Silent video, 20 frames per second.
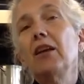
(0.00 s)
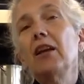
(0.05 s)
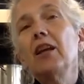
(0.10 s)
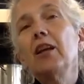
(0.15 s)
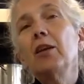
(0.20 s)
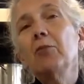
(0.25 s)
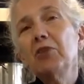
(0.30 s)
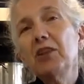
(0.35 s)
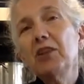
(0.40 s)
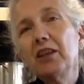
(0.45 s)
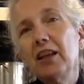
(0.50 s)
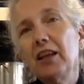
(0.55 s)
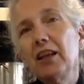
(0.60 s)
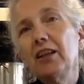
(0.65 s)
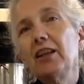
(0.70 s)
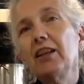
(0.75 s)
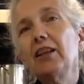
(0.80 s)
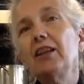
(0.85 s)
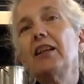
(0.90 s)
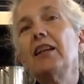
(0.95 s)

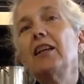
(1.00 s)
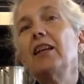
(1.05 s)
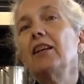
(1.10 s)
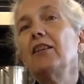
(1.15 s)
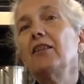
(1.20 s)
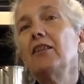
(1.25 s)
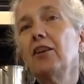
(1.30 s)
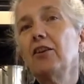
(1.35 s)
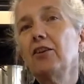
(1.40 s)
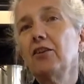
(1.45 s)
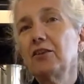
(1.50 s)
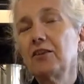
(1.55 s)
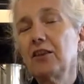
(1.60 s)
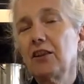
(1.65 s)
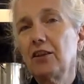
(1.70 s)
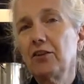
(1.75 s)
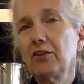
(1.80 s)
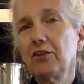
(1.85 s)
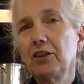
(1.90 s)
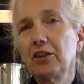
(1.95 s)
implicated in those
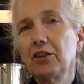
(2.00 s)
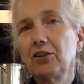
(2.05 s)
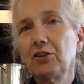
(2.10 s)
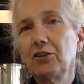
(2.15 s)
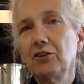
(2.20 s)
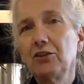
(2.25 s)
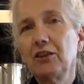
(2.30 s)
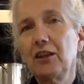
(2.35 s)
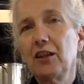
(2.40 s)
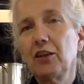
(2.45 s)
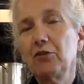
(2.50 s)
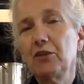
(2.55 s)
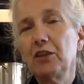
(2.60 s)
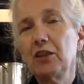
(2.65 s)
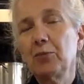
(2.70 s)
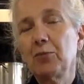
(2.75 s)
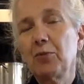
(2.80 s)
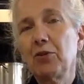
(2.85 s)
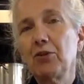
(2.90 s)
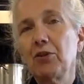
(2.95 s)
other issues that we
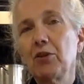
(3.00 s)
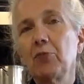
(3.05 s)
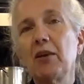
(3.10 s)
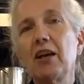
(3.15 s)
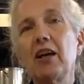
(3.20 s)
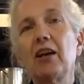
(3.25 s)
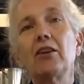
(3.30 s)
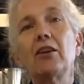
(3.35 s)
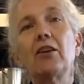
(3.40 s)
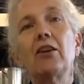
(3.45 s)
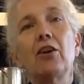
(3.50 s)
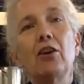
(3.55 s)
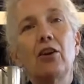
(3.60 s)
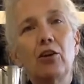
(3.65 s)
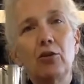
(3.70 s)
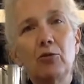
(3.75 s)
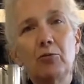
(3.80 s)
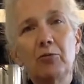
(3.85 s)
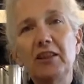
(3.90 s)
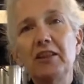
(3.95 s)
spoke about:
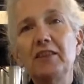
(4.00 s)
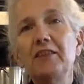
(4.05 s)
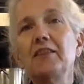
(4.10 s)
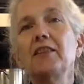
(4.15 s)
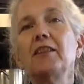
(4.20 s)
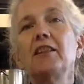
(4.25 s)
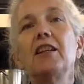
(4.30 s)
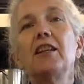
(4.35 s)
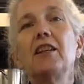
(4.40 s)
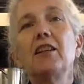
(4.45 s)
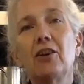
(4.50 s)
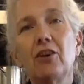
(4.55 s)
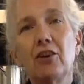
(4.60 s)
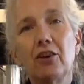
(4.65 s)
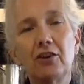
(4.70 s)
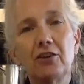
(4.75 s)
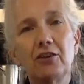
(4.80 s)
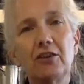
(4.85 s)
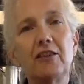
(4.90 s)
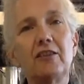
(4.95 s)
obesity,
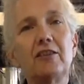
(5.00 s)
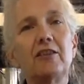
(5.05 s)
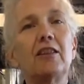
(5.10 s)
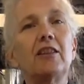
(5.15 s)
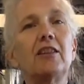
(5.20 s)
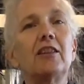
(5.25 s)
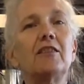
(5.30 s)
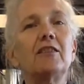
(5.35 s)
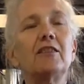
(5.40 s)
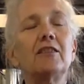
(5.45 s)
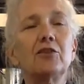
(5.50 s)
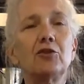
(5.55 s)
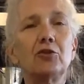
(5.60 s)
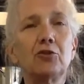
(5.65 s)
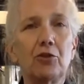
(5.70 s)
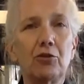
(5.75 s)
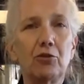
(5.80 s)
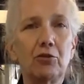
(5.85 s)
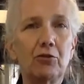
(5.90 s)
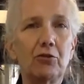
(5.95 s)
heart disease,
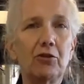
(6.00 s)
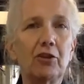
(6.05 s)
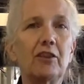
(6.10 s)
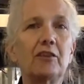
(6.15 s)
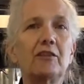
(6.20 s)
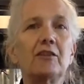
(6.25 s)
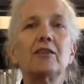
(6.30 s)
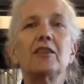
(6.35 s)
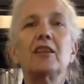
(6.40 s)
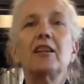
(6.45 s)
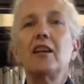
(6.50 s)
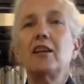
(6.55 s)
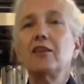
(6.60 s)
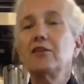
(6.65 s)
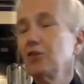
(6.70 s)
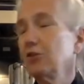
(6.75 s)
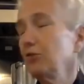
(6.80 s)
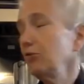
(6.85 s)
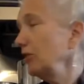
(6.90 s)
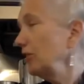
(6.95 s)
stroke risk,
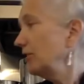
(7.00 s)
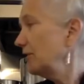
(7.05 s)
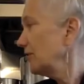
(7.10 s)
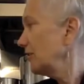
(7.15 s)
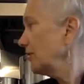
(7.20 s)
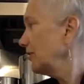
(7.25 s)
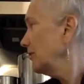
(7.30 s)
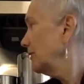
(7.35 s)
cancer risk.